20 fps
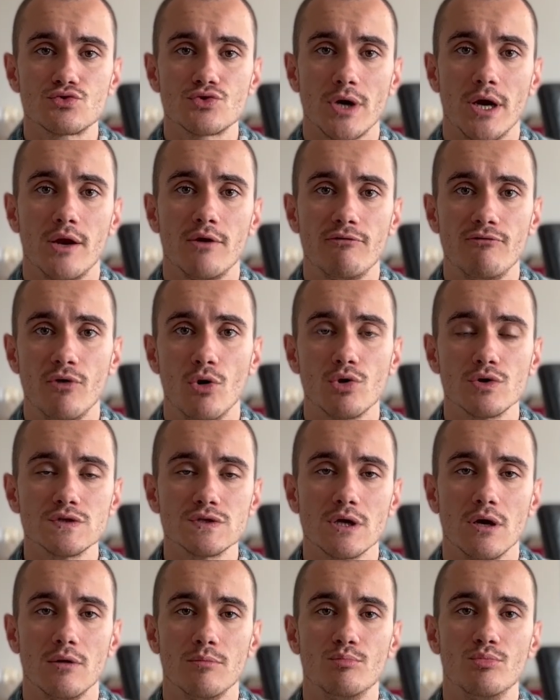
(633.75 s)
try to
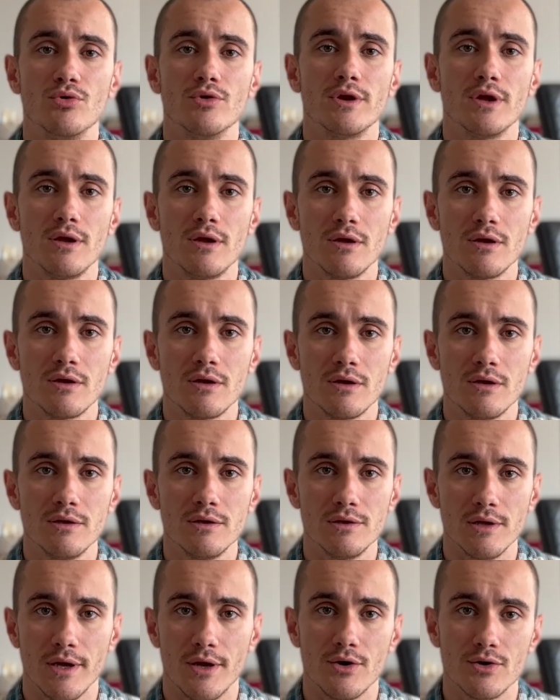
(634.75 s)
focus on putting
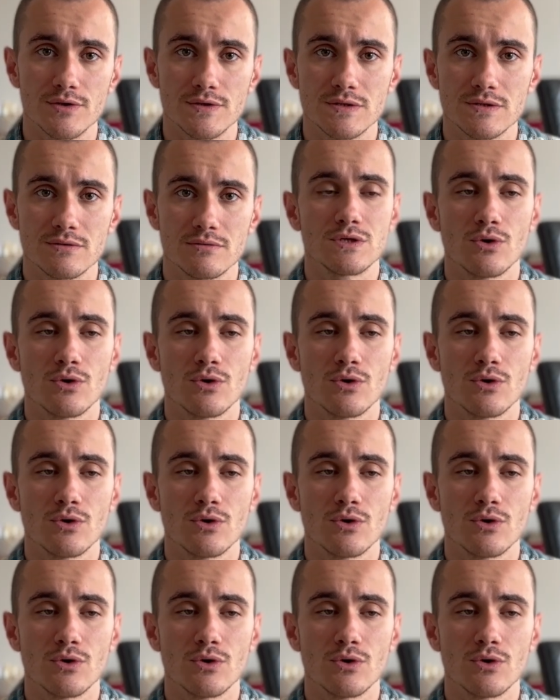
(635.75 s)
layers.